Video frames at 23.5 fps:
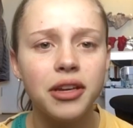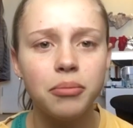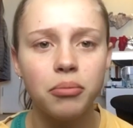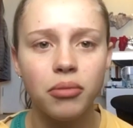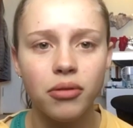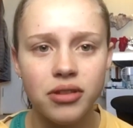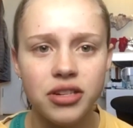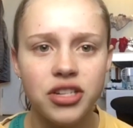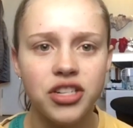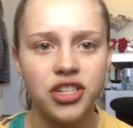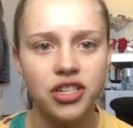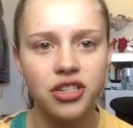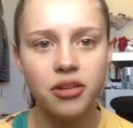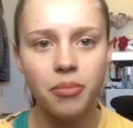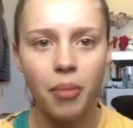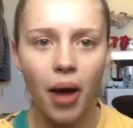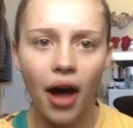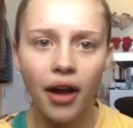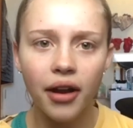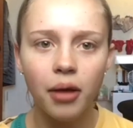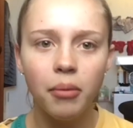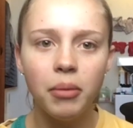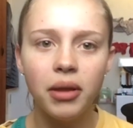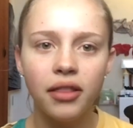preached
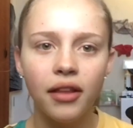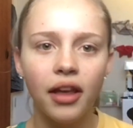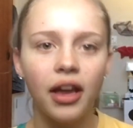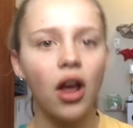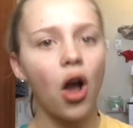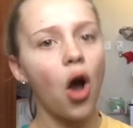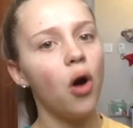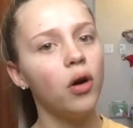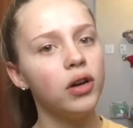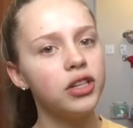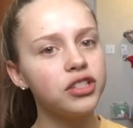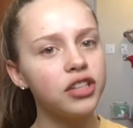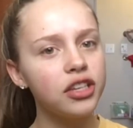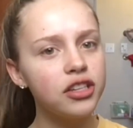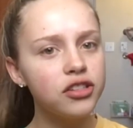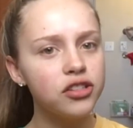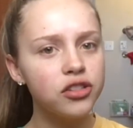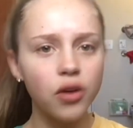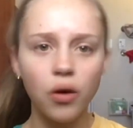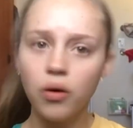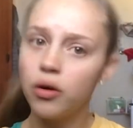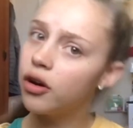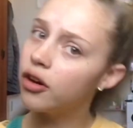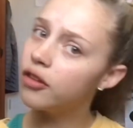about it, been like, oh, it's like
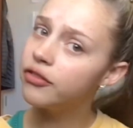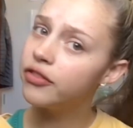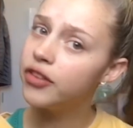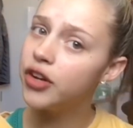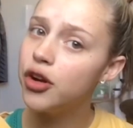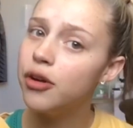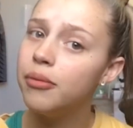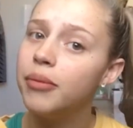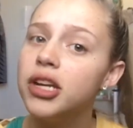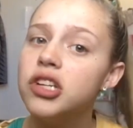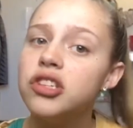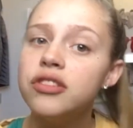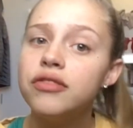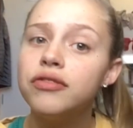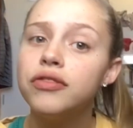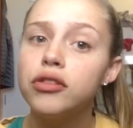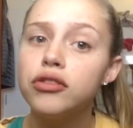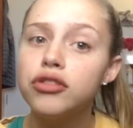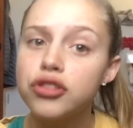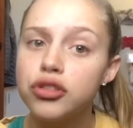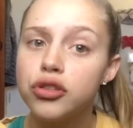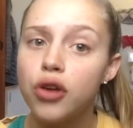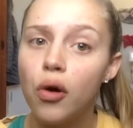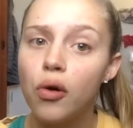so good for you, it makes you feel
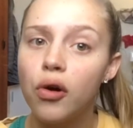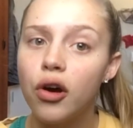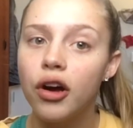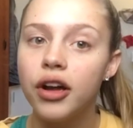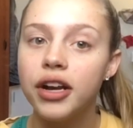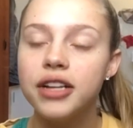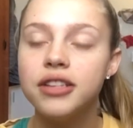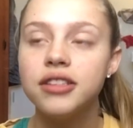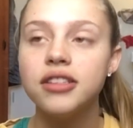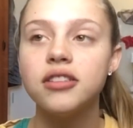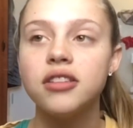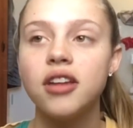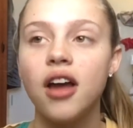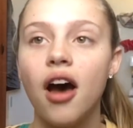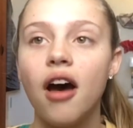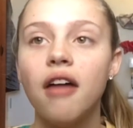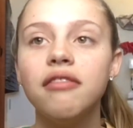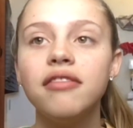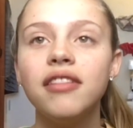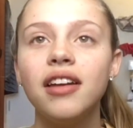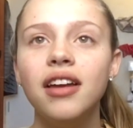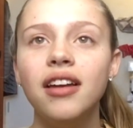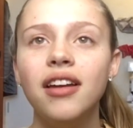so good and stuff.